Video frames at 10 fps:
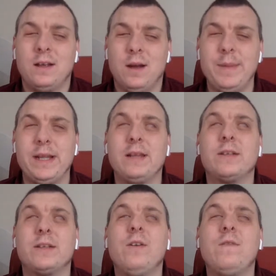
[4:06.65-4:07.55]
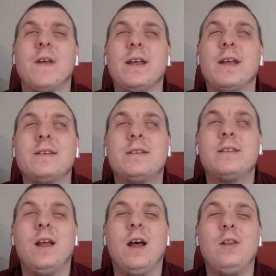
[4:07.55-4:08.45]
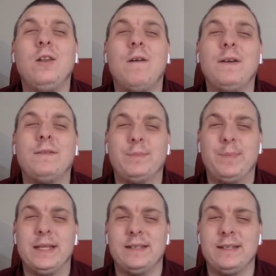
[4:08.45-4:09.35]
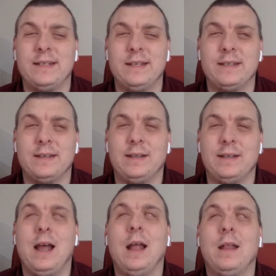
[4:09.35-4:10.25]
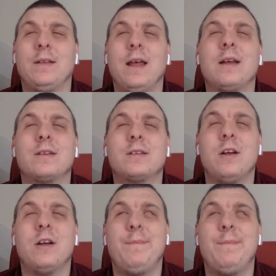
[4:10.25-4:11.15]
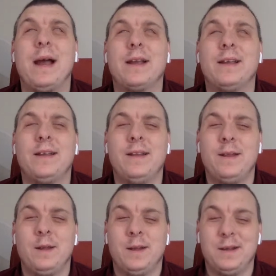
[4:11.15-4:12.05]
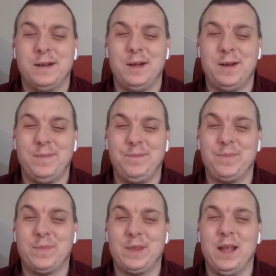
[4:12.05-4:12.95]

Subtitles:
I mean, that's a good thing because a lot of other businesses and that are starting back. The